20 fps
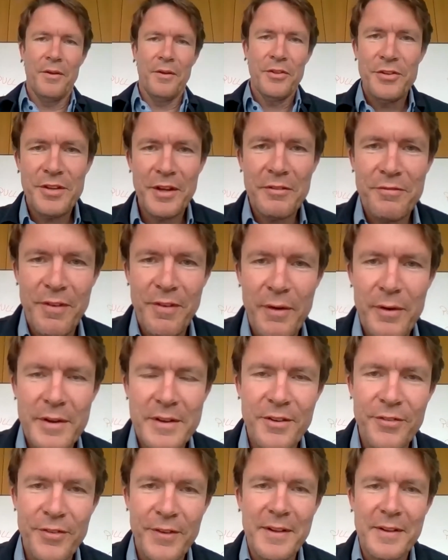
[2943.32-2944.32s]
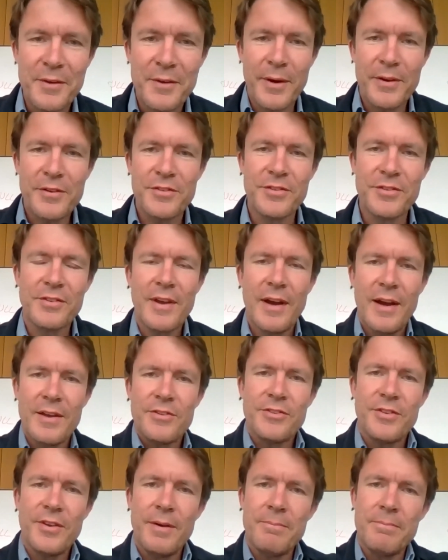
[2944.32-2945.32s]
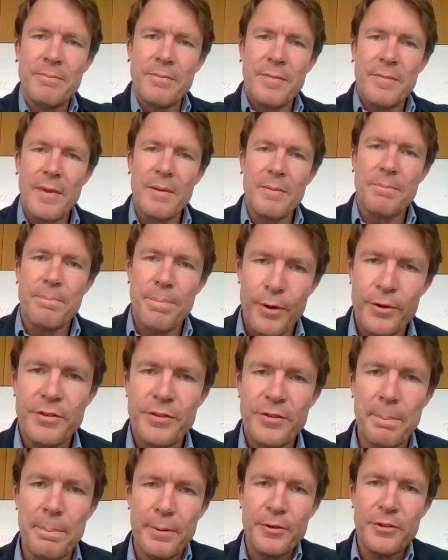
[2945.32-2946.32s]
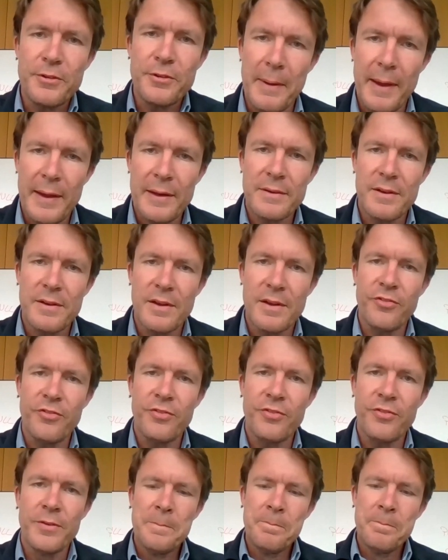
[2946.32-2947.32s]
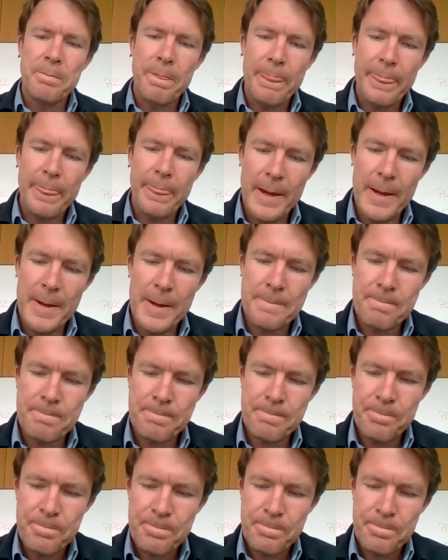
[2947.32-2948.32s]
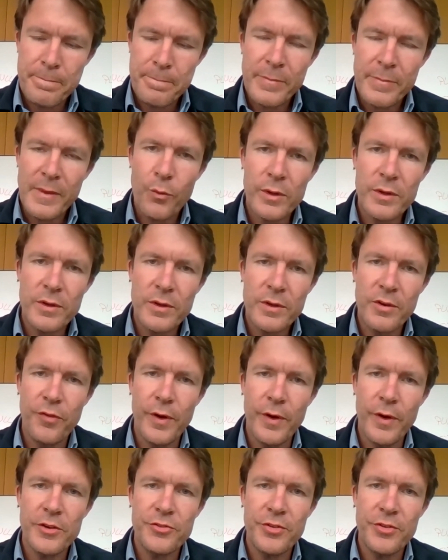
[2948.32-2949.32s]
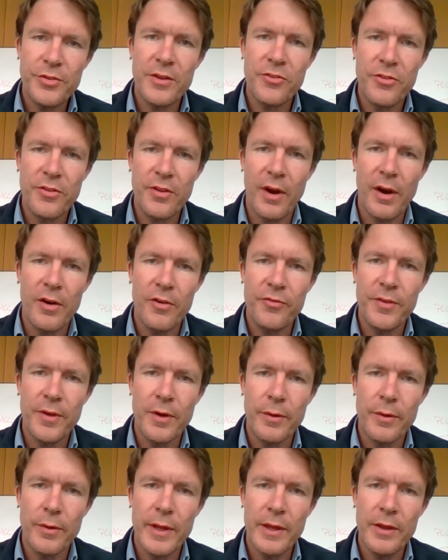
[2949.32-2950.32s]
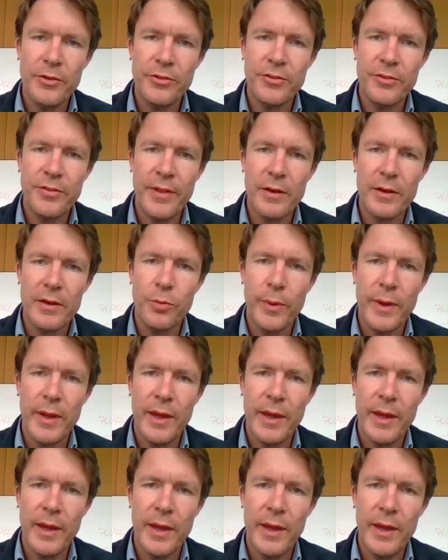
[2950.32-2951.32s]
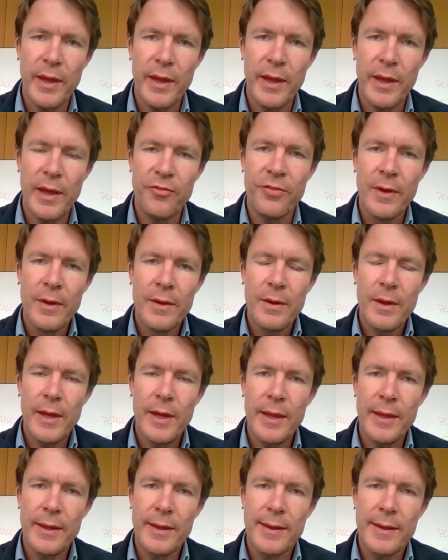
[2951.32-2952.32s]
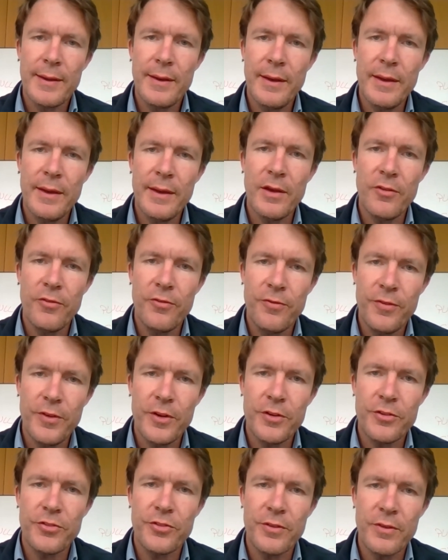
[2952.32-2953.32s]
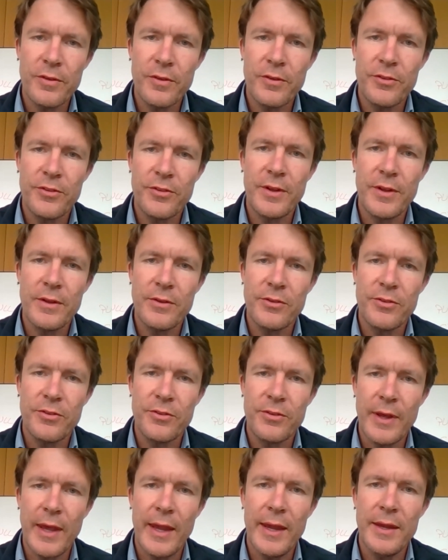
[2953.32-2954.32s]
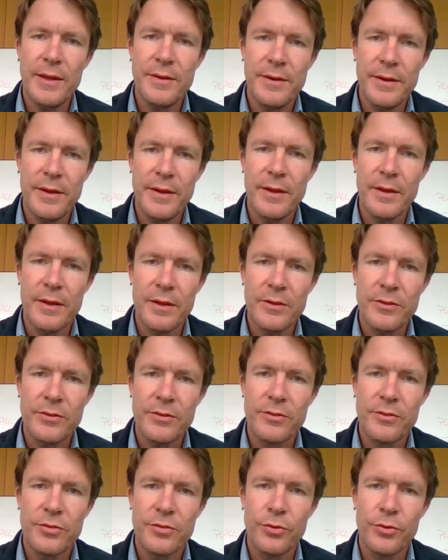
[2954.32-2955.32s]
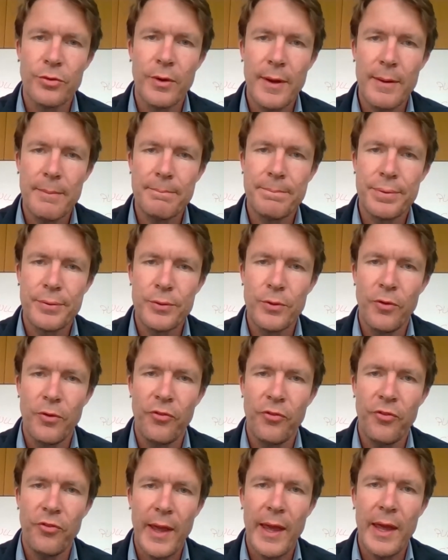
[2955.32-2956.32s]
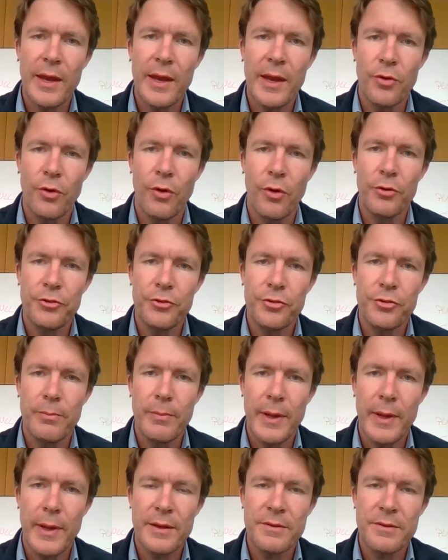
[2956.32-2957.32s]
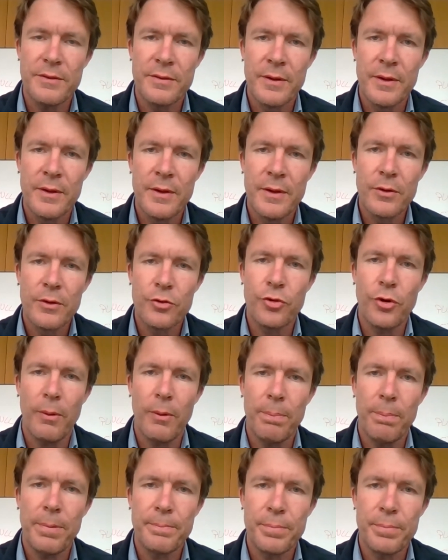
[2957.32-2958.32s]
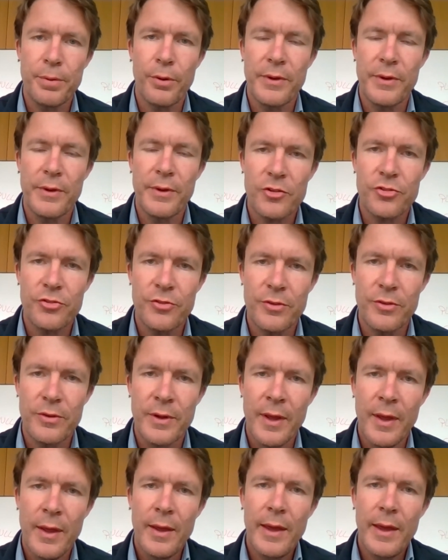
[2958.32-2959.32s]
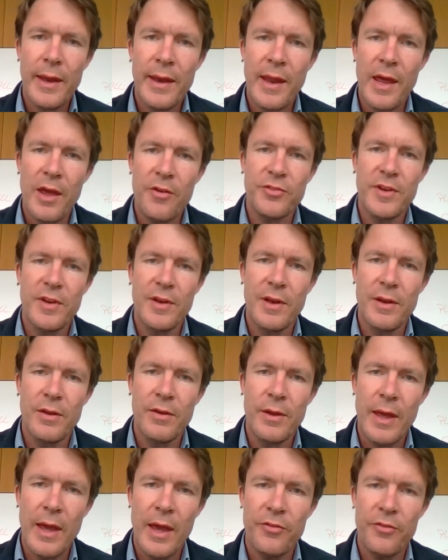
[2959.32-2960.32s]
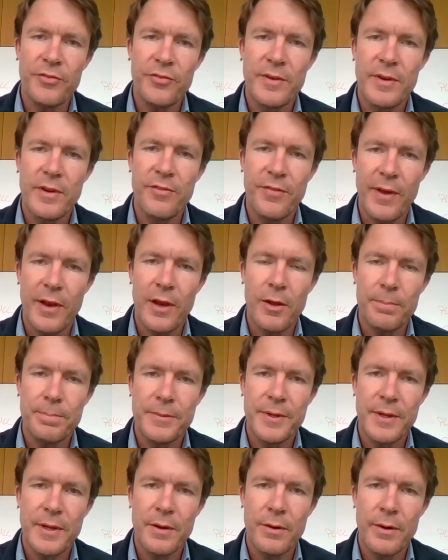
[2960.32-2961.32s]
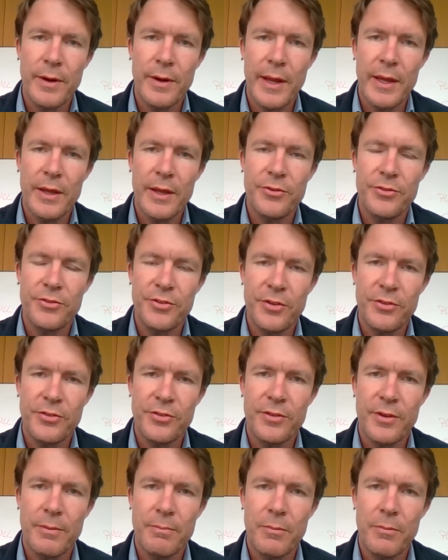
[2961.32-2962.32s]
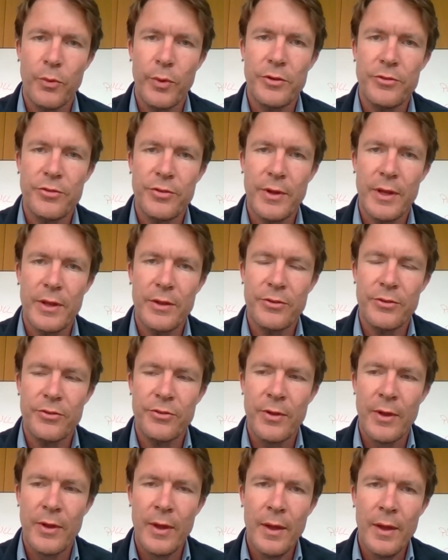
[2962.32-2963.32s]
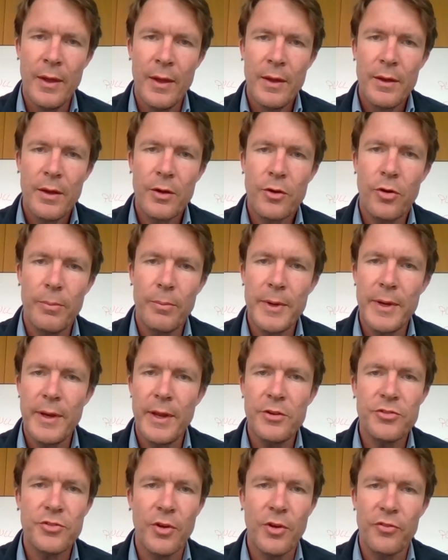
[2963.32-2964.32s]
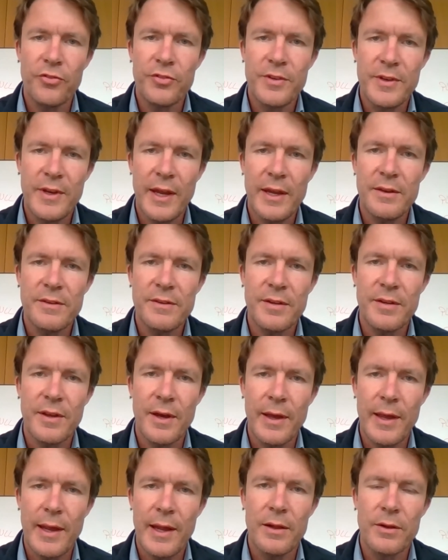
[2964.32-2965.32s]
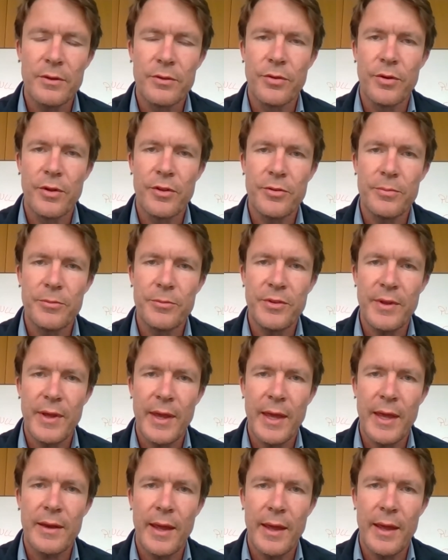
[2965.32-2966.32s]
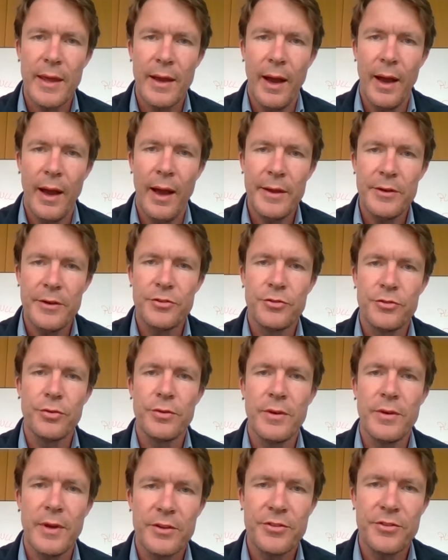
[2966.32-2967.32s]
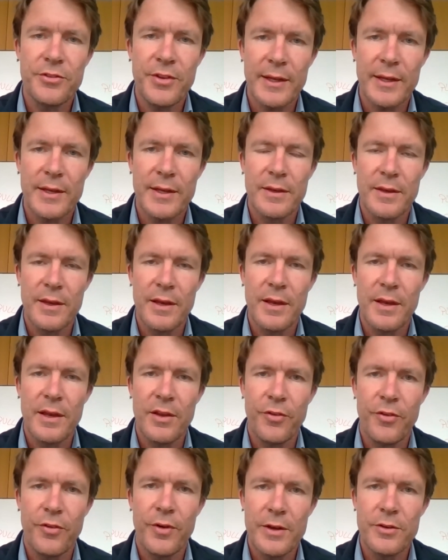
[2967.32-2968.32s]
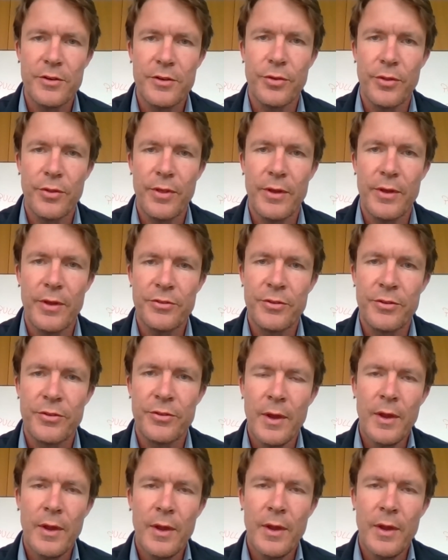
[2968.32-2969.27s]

these are very difficult questions, guys. Personal perspective. What differentiates Xarvio is that we have a clear vision since 8 years to improve and automate crop production, and have developed here a system which is a combination of data, algorithms, and AI to exactly deliver into this.